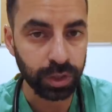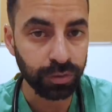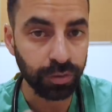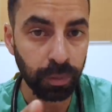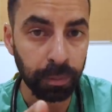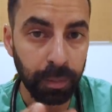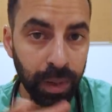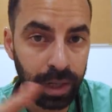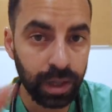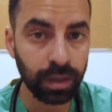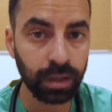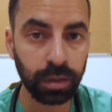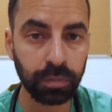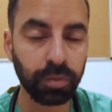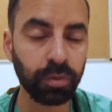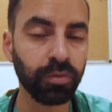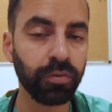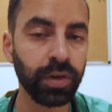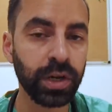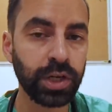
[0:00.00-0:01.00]
which for
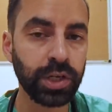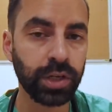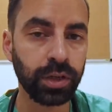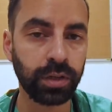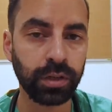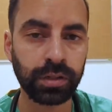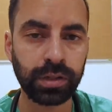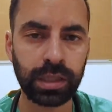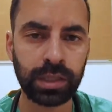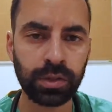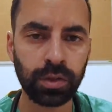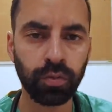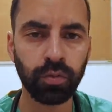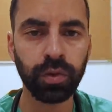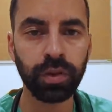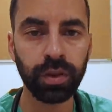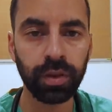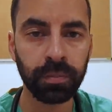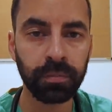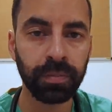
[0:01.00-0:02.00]
medical professionals is a
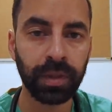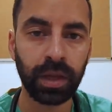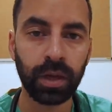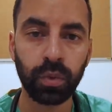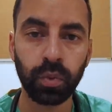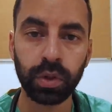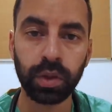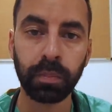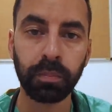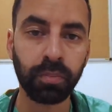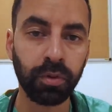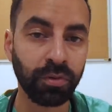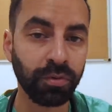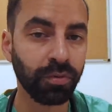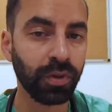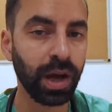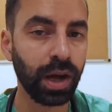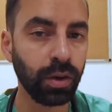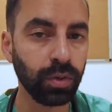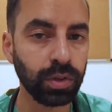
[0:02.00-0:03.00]
rhythm with a
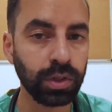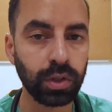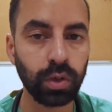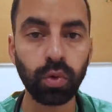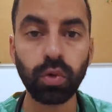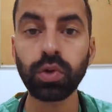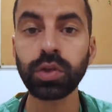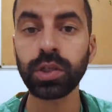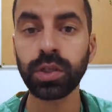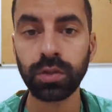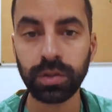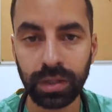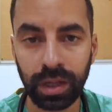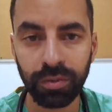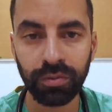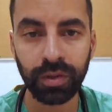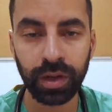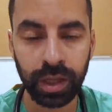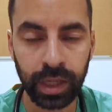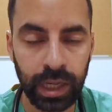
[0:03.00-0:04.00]
profound
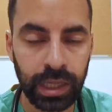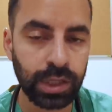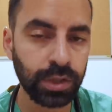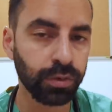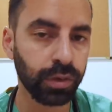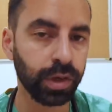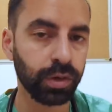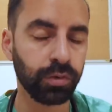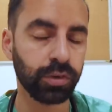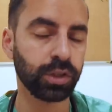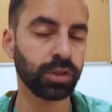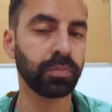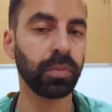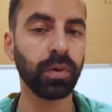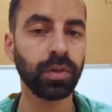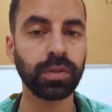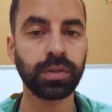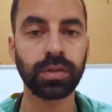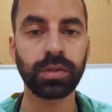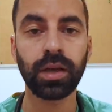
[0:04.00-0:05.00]
autodefecatory
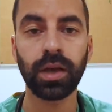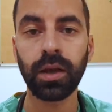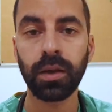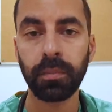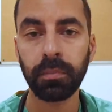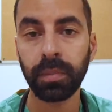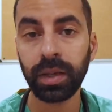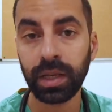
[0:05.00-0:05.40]
response,